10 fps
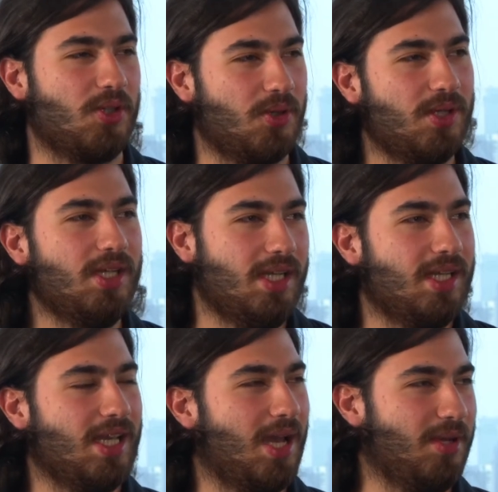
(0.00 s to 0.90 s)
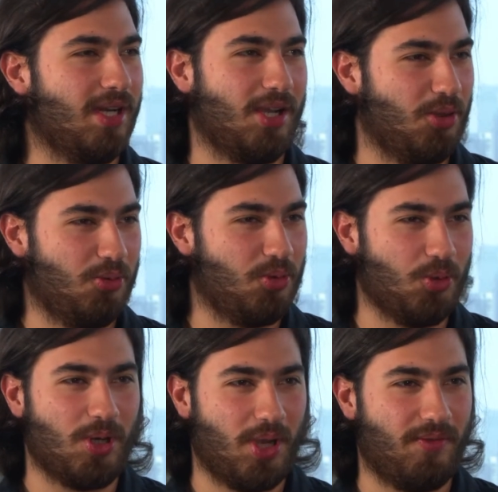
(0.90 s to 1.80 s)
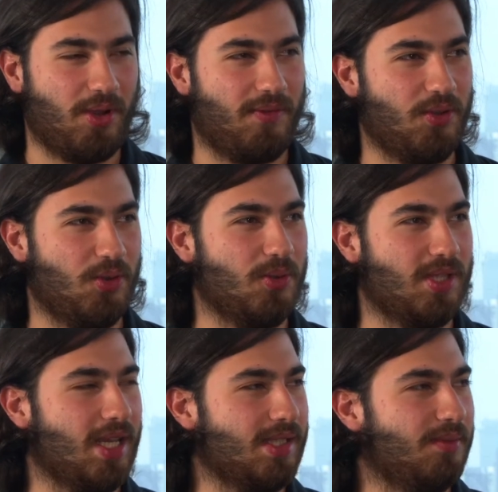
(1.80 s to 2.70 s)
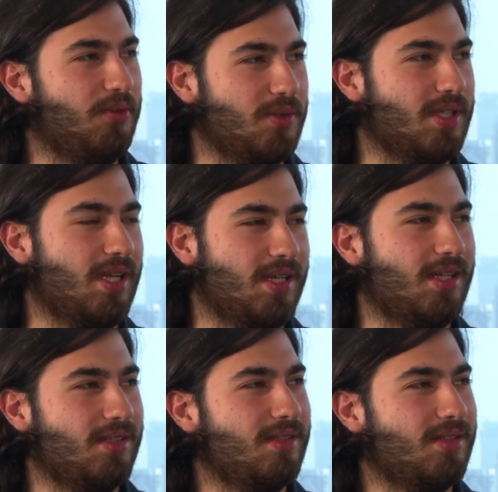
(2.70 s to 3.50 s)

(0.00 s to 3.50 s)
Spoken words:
So yeah, I mean, like, do whatever you have to do to gain some views. I get